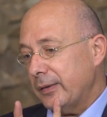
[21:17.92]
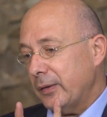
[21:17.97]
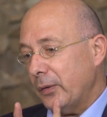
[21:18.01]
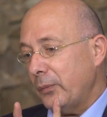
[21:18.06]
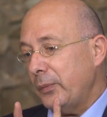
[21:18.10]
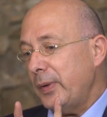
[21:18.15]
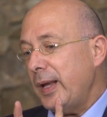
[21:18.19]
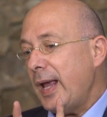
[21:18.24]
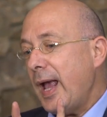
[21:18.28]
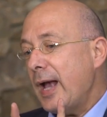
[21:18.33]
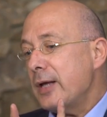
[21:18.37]

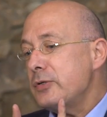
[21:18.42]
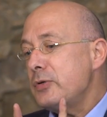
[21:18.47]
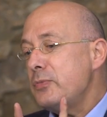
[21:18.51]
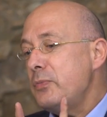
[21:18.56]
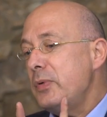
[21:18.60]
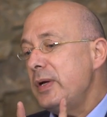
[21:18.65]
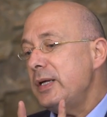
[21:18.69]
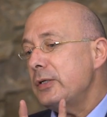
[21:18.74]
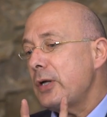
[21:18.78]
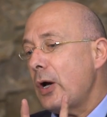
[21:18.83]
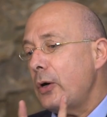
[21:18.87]

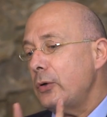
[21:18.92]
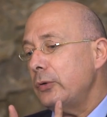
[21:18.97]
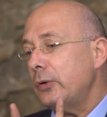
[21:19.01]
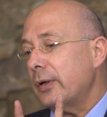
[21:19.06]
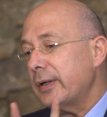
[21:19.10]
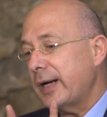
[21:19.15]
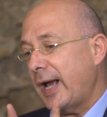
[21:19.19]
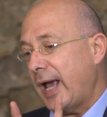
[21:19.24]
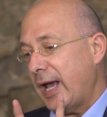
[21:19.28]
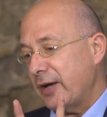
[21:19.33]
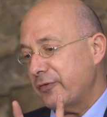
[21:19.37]
We no
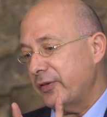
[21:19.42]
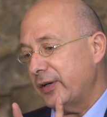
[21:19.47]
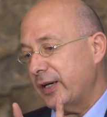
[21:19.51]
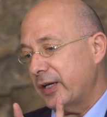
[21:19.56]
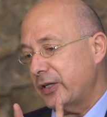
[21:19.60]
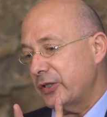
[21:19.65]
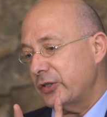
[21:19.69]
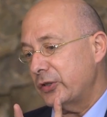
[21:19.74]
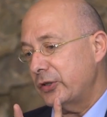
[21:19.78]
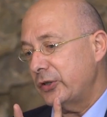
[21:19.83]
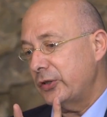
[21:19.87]
longer have an
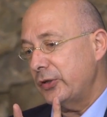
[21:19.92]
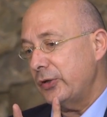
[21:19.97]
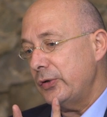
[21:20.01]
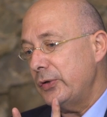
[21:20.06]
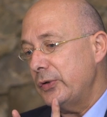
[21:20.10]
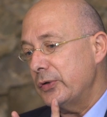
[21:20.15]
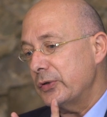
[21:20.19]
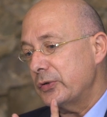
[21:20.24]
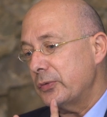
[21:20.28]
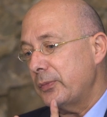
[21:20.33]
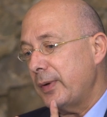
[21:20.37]

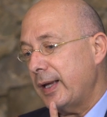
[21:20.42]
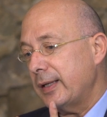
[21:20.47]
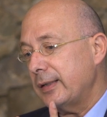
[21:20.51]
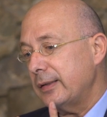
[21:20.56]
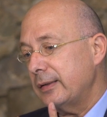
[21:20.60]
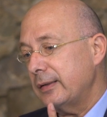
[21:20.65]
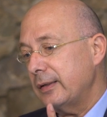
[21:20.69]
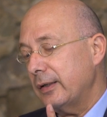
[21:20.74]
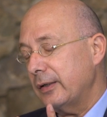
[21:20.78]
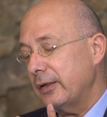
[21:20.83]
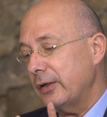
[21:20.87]
excuse
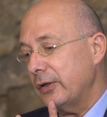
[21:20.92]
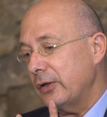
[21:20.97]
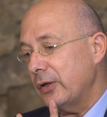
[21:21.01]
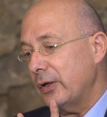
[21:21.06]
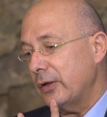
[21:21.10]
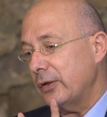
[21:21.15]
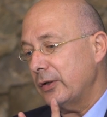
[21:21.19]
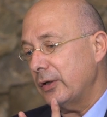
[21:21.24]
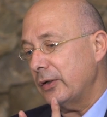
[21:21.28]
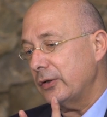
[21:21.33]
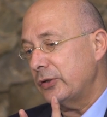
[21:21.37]
when
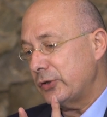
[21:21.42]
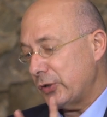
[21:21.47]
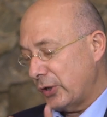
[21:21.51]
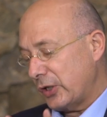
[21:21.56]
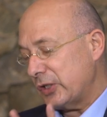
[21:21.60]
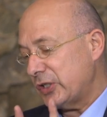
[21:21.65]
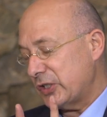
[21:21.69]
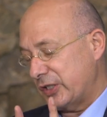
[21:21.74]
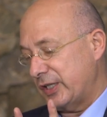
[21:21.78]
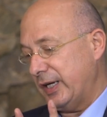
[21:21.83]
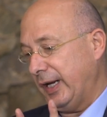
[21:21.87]

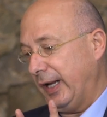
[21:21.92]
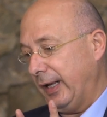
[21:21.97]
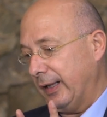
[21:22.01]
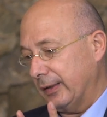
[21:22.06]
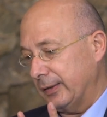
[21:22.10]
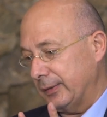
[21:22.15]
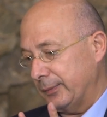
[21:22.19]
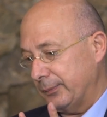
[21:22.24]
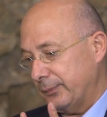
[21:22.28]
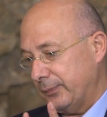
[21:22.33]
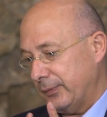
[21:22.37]

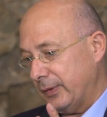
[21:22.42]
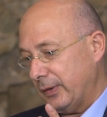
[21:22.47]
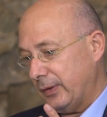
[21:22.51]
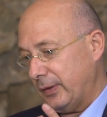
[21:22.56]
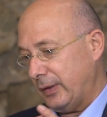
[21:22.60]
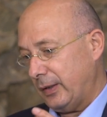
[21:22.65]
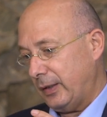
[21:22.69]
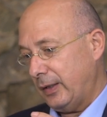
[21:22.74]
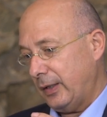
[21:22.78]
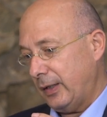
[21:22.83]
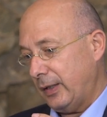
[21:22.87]
Churchill,
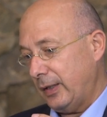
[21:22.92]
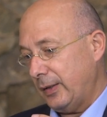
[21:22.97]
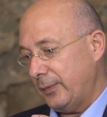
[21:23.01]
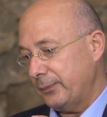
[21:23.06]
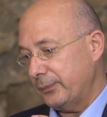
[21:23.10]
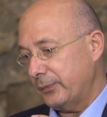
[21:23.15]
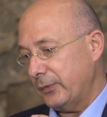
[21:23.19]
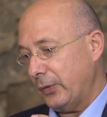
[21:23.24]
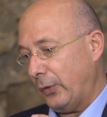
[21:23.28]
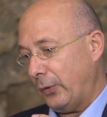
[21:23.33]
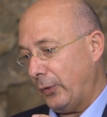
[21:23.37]

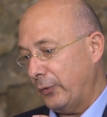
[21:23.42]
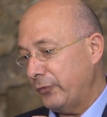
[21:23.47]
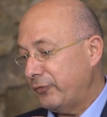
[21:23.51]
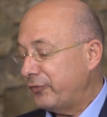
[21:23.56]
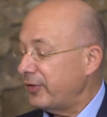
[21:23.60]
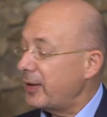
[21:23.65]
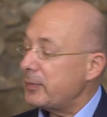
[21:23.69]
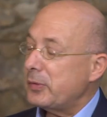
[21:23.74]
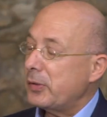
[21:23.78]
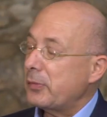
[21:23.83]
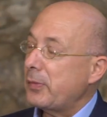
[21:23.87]
on
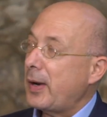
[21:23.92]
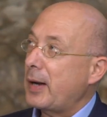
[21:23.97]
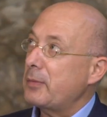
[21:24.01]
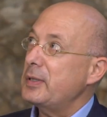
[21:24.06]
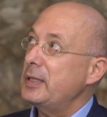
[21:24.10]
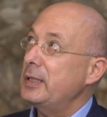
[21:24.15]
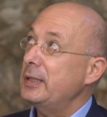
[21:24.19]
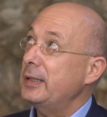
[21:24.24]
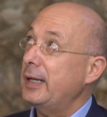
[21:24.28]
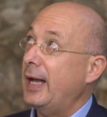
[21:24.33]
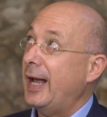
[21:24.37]

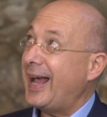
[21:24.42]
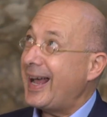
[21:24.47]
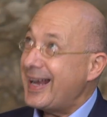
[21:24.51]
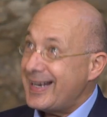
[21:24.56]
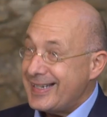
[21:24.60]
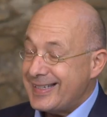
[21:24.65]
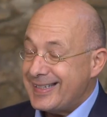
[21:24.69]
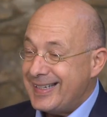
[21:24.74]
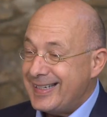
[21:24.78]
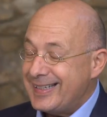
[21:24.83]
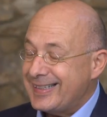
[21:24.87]
February
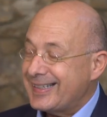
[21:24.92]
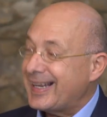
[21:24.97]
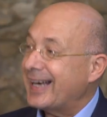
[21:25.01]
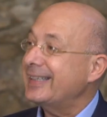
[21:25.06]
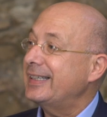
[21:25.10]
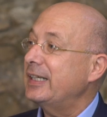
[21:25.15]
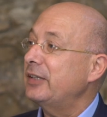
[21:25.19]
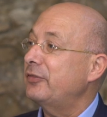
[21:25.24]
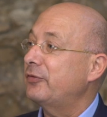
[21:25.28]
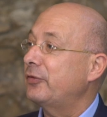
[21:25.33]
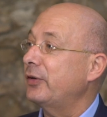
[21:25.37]
18,
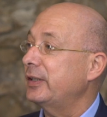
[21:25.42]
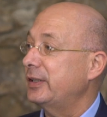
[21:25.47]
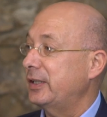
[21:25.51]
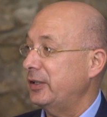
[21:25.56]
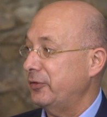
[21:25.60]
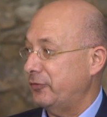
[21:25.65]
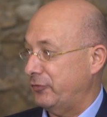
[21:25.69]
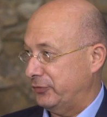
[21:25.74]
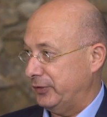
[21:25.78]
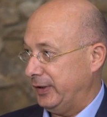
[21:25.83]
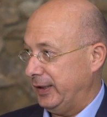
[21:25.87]

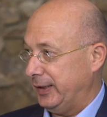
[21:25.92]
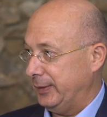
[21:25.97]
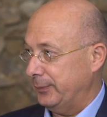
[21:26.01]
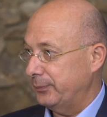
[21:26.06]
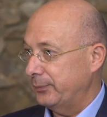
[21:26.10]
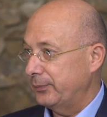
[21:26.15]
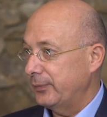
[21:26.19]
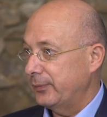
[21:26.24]
1933,